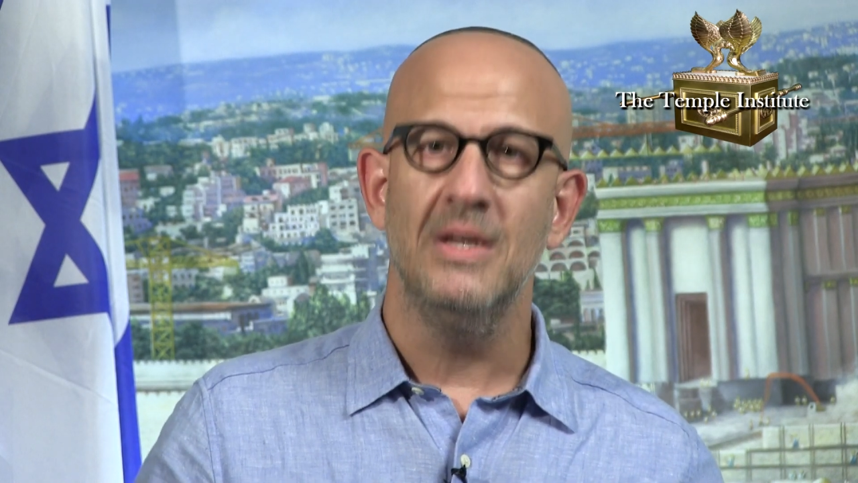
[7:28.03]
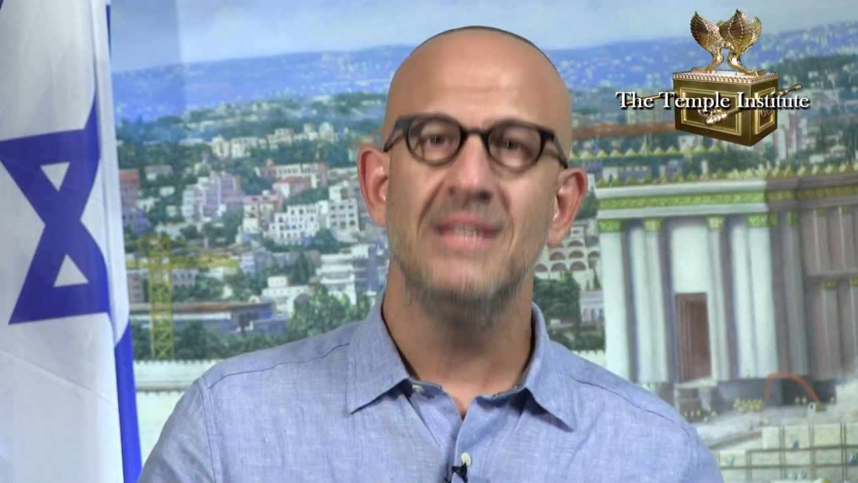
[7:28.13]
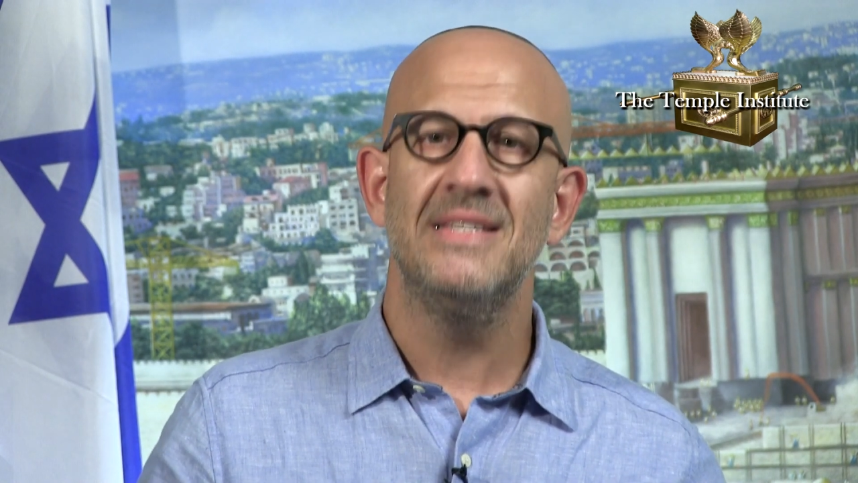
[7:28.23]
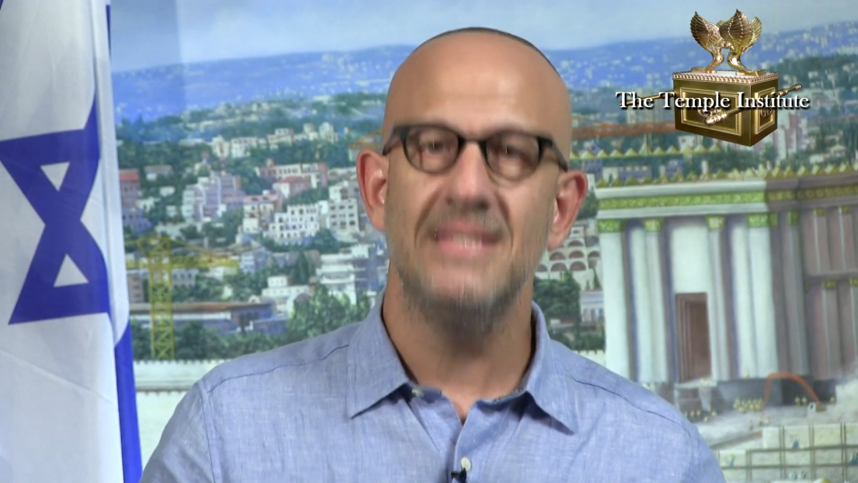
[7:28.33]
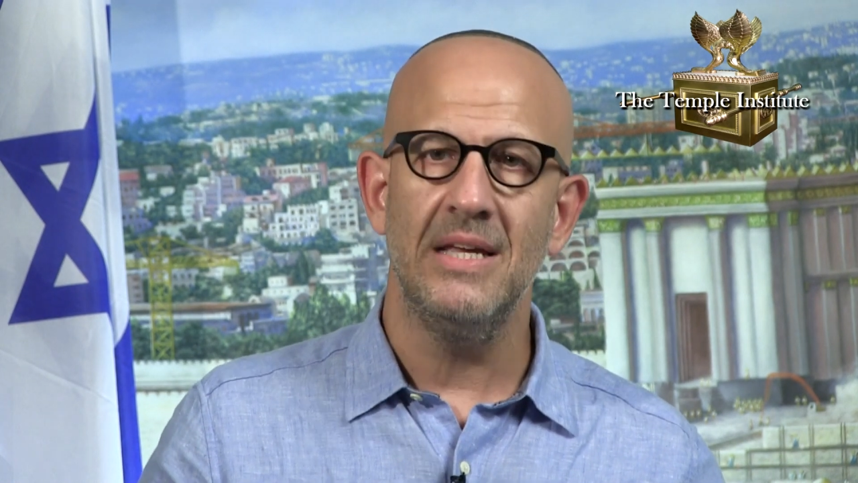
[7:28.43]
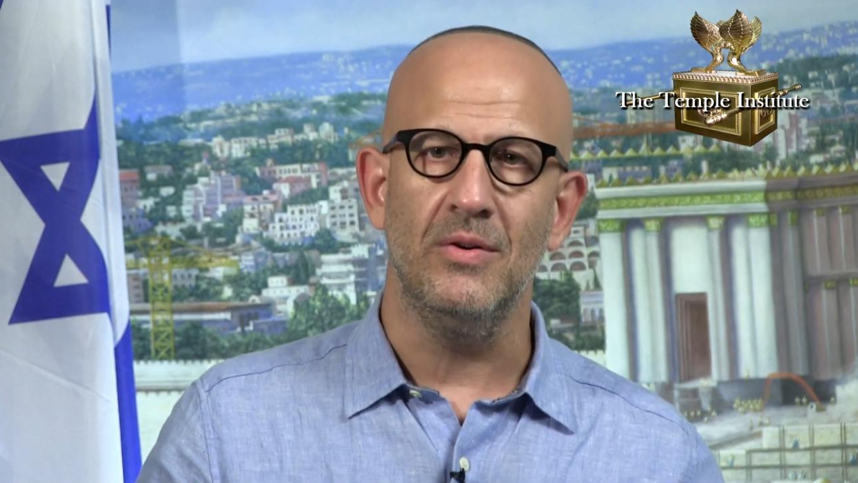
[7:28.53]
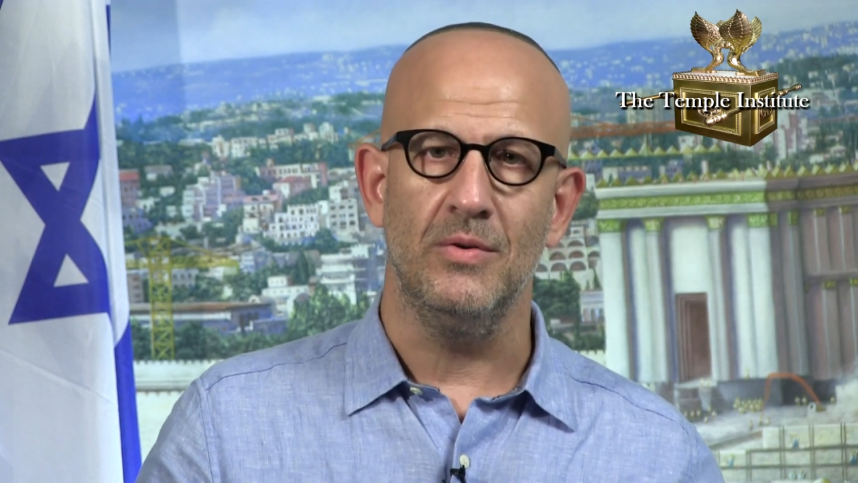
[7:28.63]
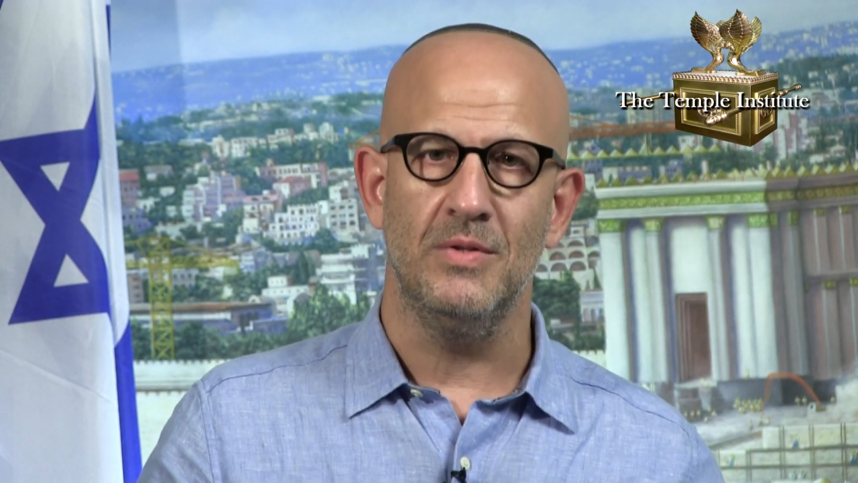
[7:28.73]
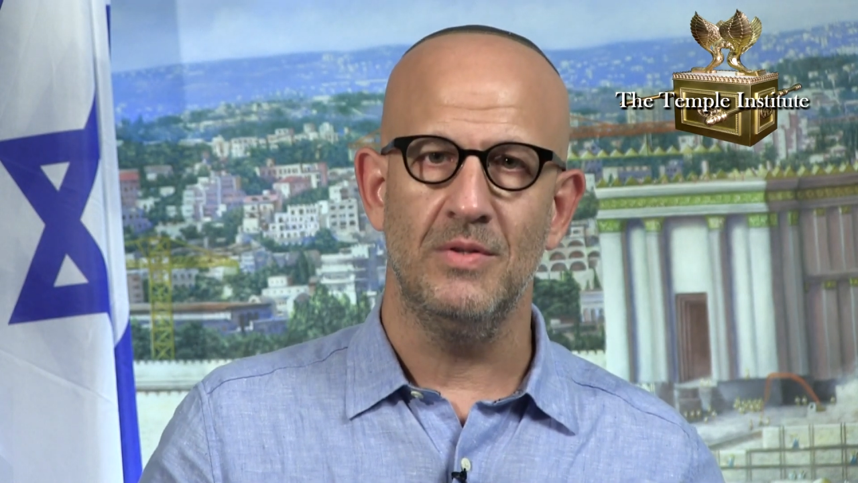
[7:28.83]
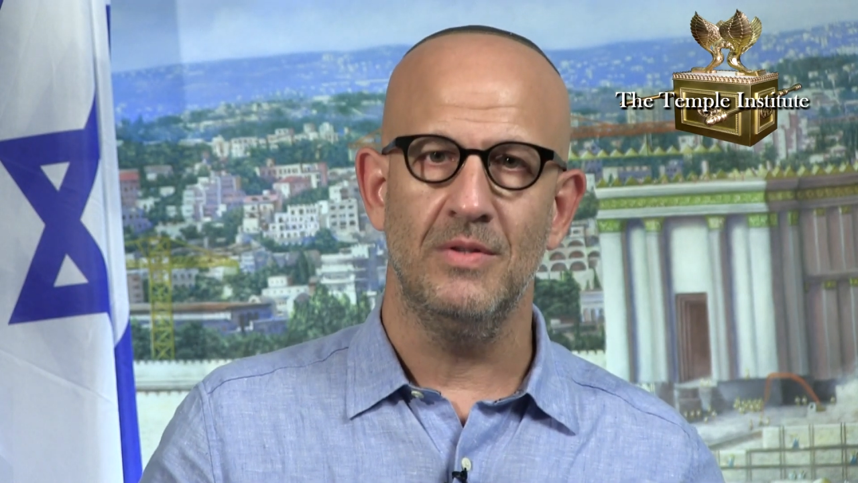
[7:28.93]

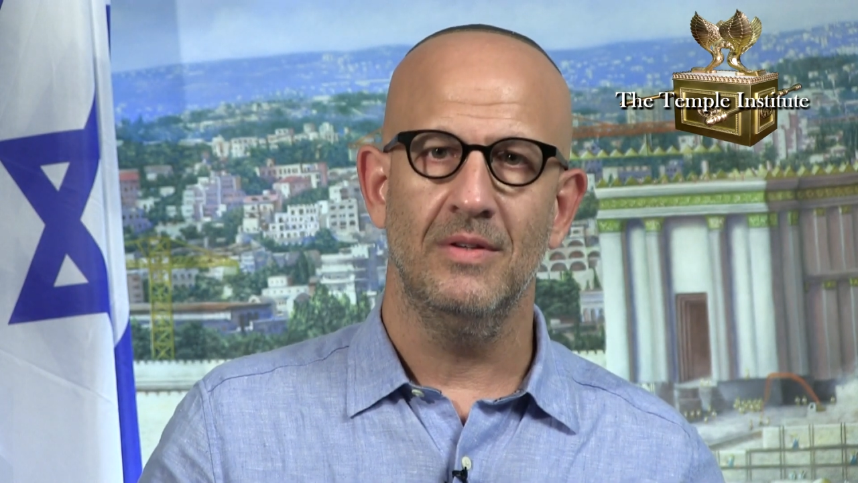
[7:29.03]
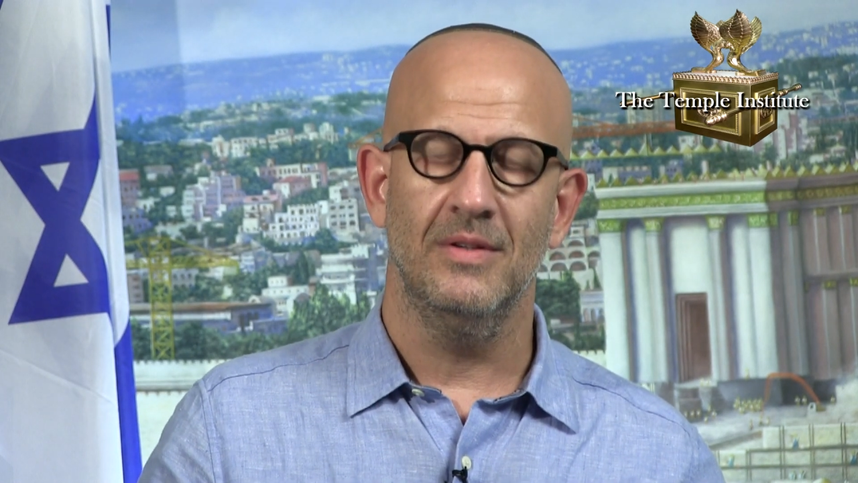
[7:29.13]
sinners